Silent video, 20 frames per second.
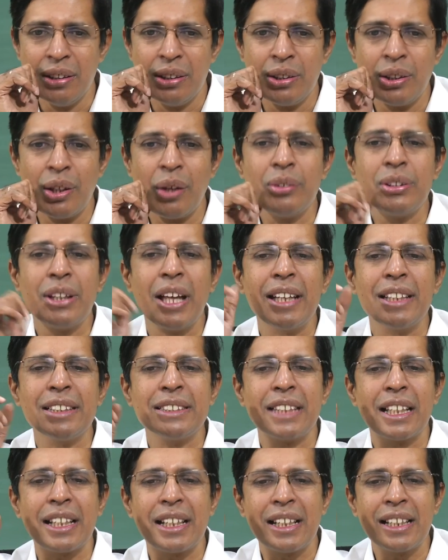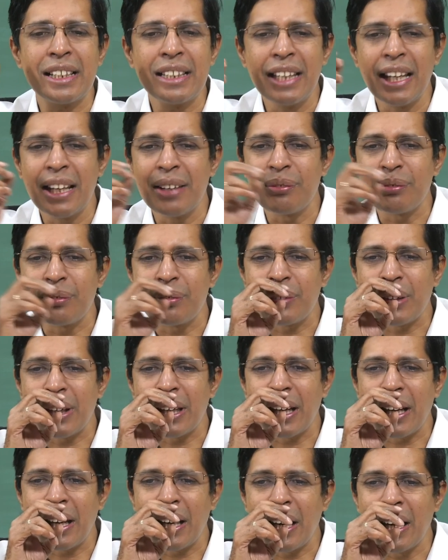Now, there is a clear
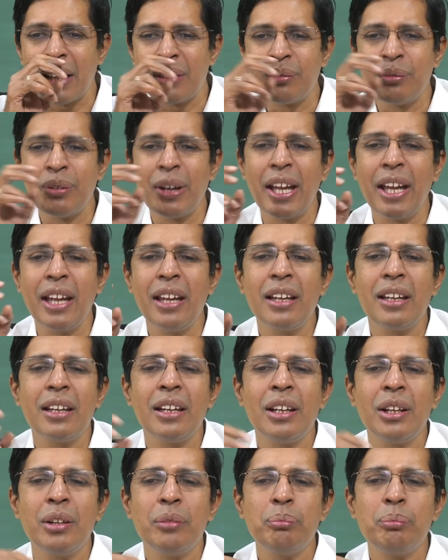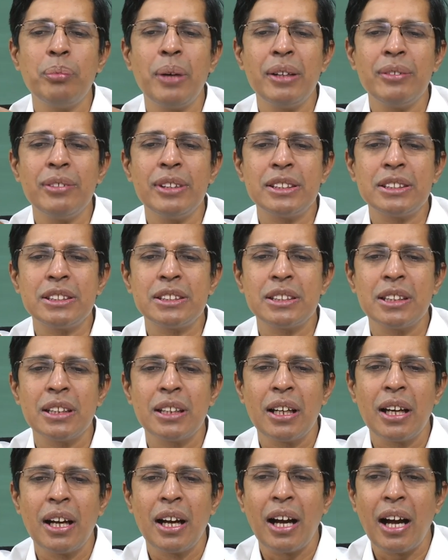cut way by which
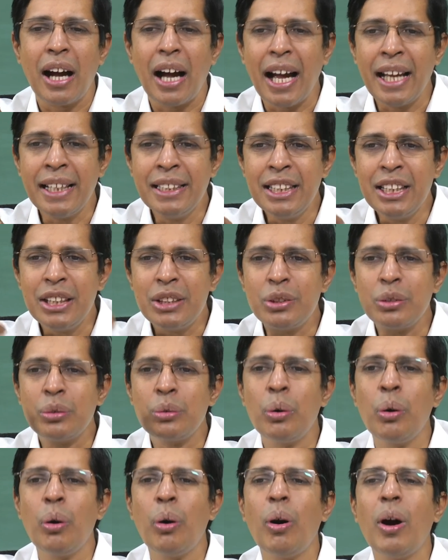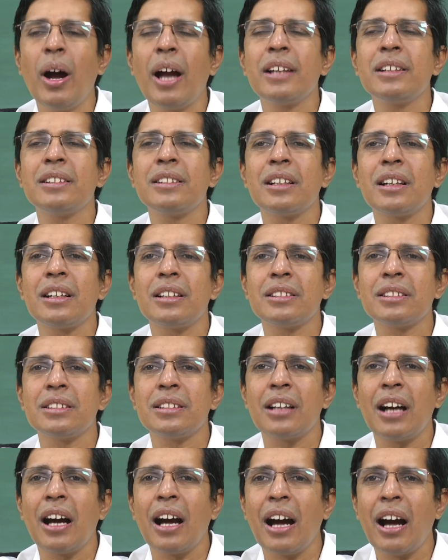I need to go and
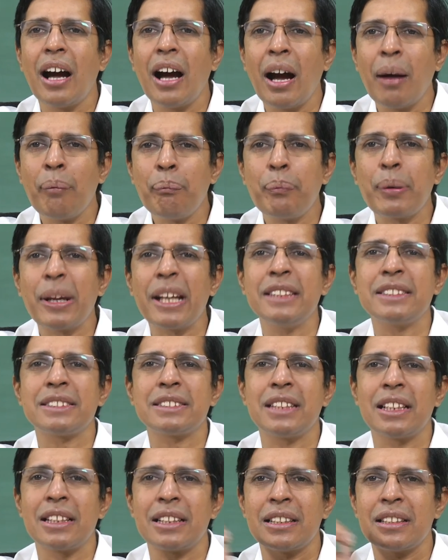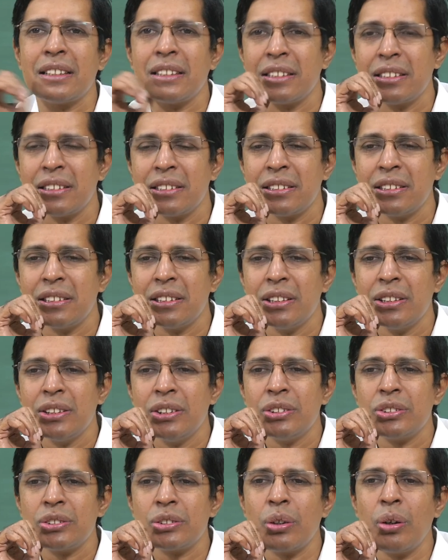appraise that.
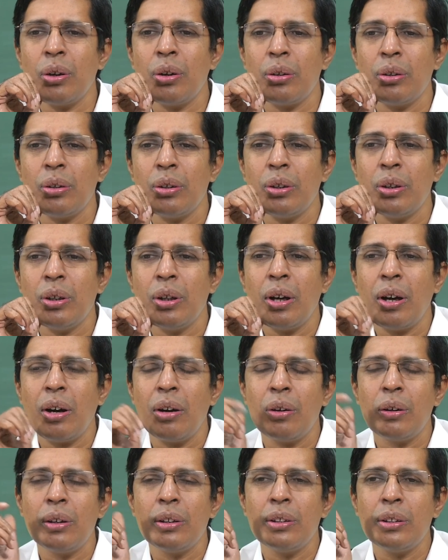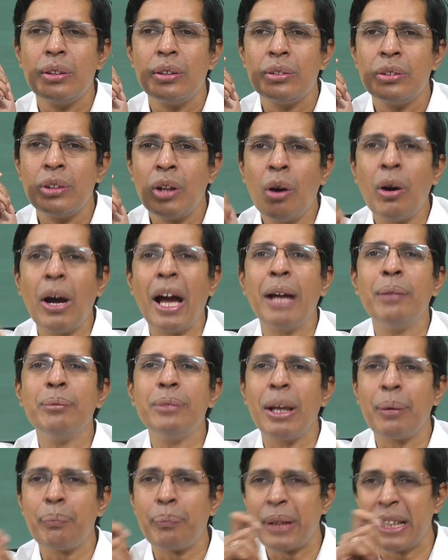So, now I am
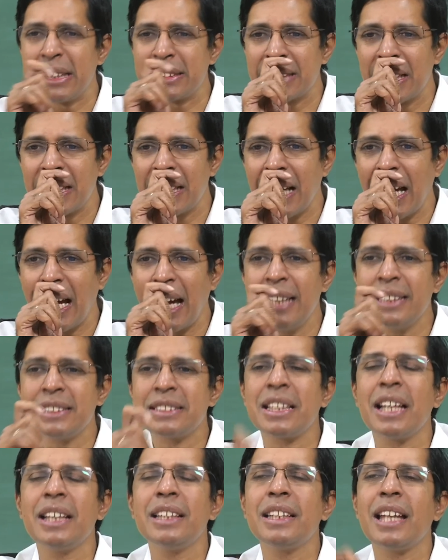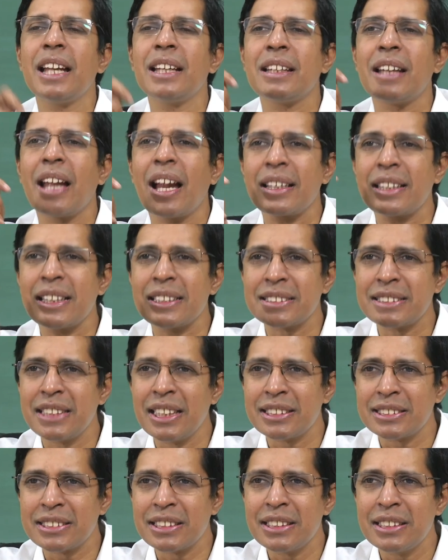the appraiser, I send an
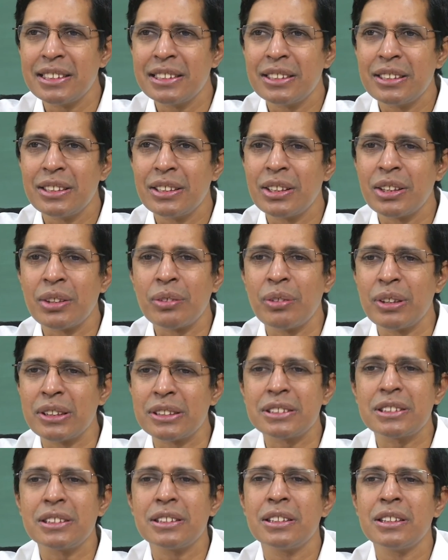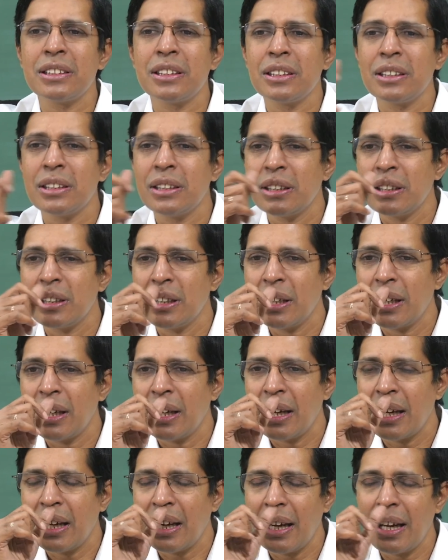attestation request
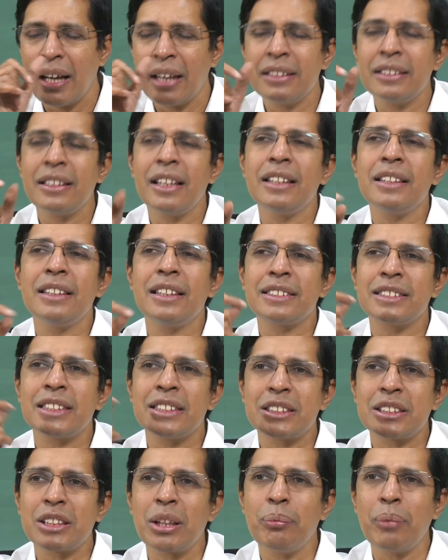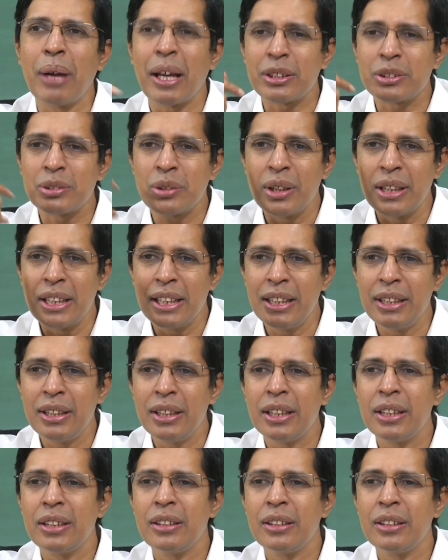and then the system actually